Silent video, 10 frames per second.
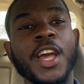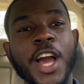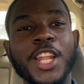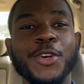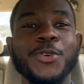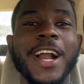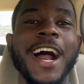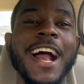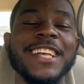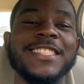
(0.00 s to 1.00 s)
Hello you
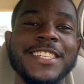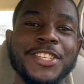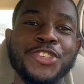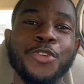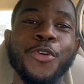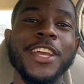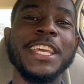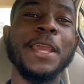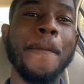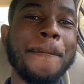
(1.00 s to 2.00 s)
guys, this is your boy
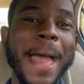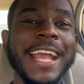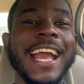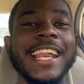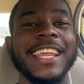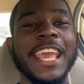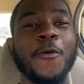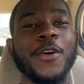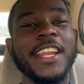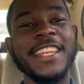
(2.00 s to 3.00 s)
E back at it
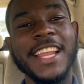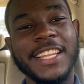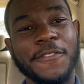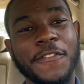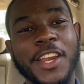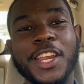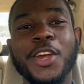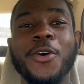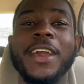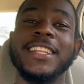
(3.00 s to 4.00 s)
again with another
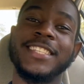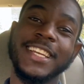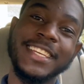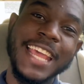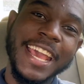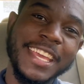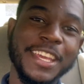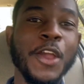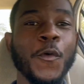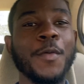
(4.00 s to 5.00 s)
video, and today
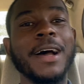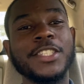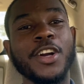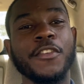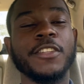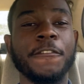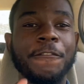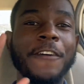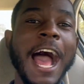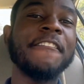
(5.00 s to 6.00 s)
we're about to cover the
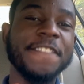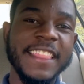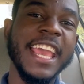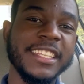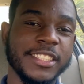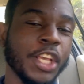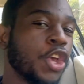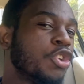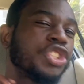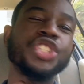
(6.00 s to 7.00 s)
5 things
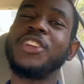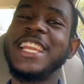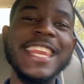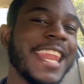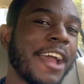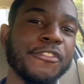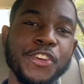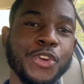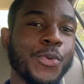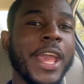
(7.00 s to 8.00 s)
you should never
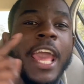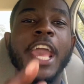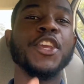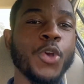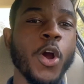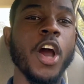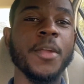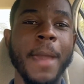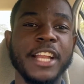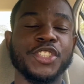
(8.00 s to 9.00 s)
do in your
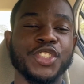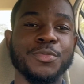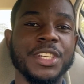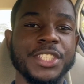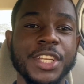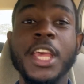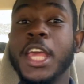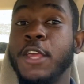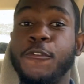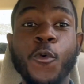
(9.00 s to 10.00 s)
automatic transmission.
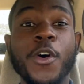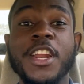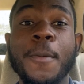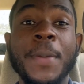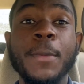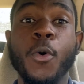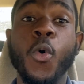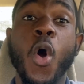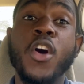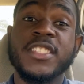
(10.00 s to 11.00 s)
If you're one of the people
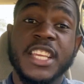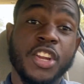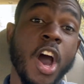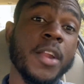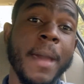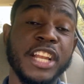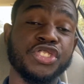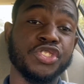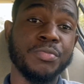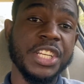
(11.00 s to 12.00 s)
who owns an automatic
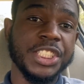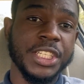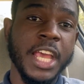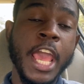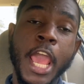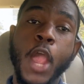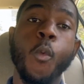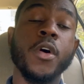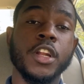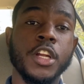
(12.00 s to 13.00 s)
transmission
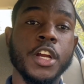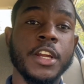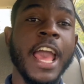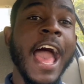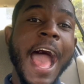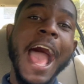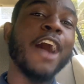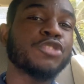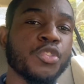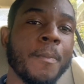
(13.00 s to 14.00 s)
and want to learn
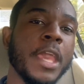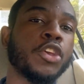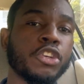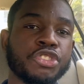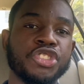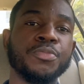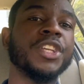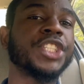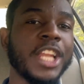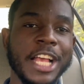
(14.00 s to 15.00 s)
how to make your
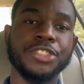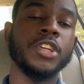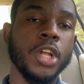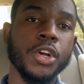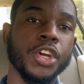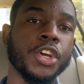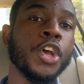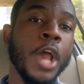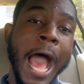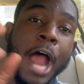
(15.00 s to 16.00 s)
transmission last you longer,
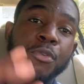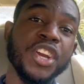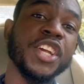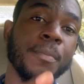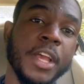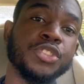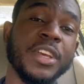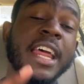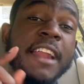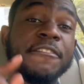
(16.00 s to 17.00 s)
I recommend you
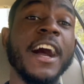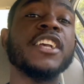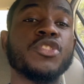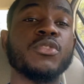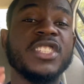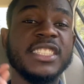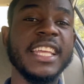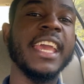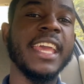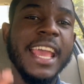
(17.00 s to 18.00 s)
and I advise you to
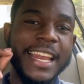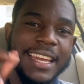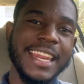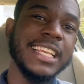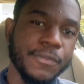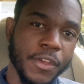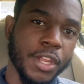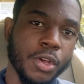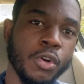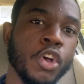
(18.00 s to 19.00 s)
stay in this
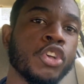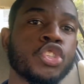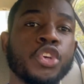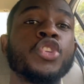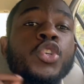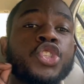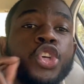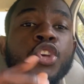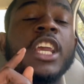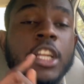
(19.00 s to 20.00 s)
video so
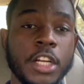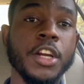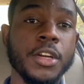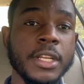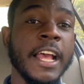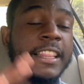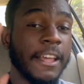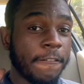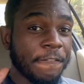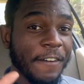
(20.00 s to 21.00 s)
you can learn
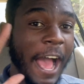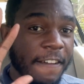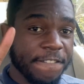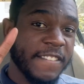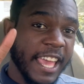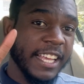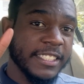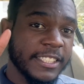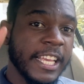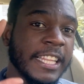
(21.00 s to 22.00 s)
the 5
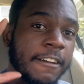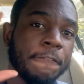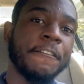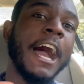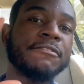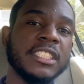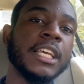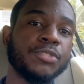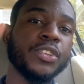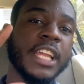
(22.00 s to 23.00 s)
things, the 5
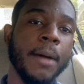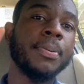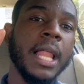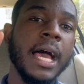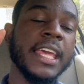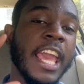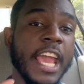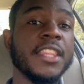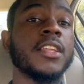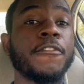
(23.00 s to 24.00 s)
tips you can apply
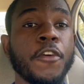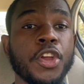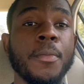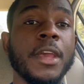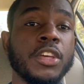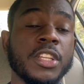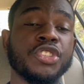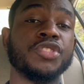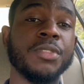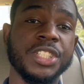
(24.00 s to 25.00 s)
in order for you to make your
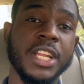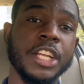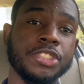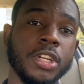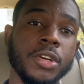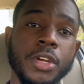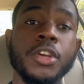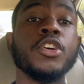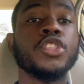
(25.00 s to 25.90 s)
transmission last you longer.